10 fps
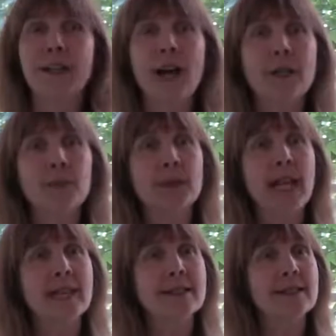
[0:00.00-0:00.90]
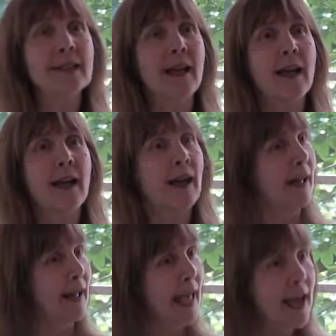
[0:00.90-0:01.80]
God bless
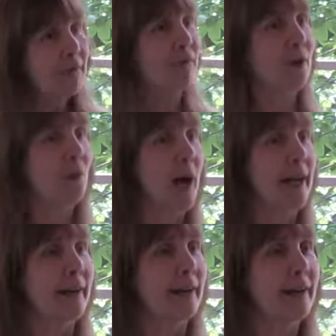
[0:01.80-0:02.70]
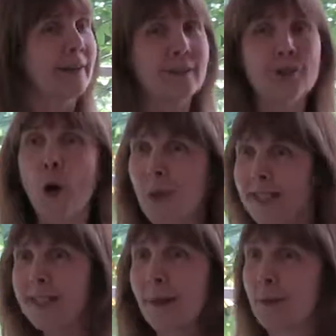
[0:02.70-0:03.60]
everyone, no
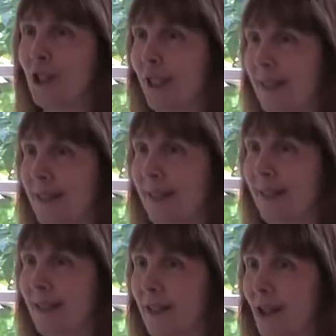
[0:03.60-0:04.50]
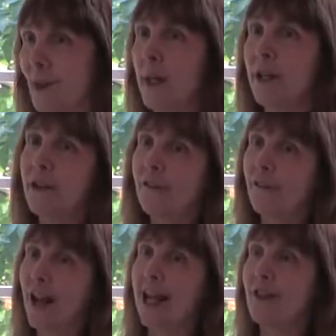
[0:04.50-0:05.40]
exceptions. We're the
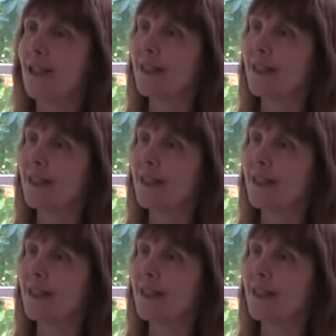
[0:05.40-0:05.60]
faith